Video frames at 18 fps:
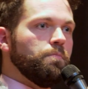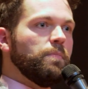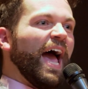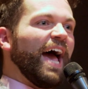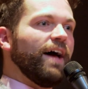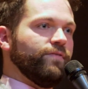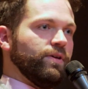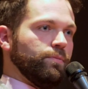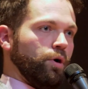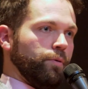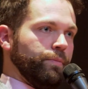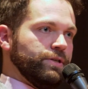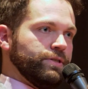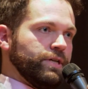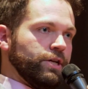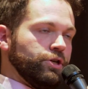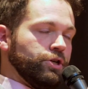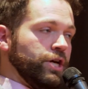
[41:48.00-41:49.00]
having more
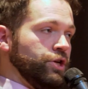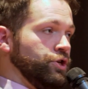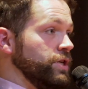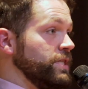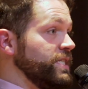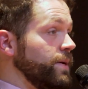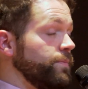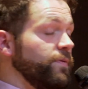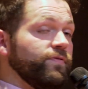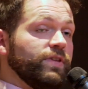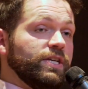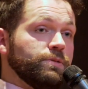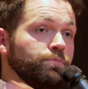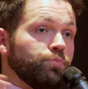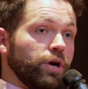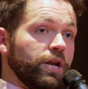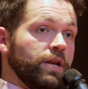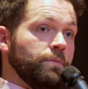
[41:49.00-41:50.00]
music education some of
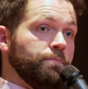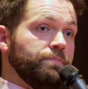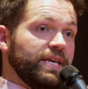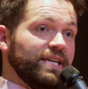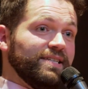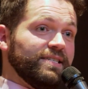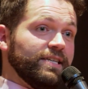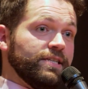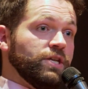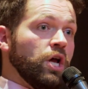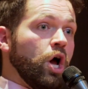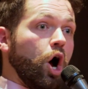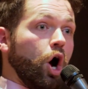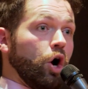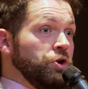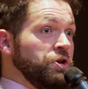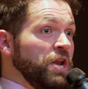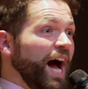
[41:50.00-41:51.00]
these britten pieces
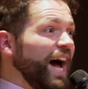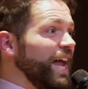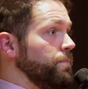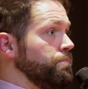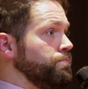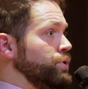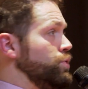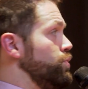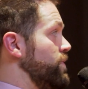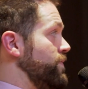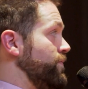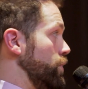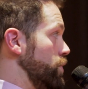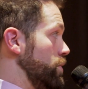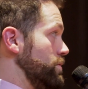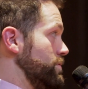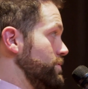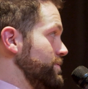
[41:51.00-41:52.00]
are not
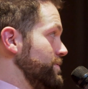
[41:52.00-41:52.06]
beautiful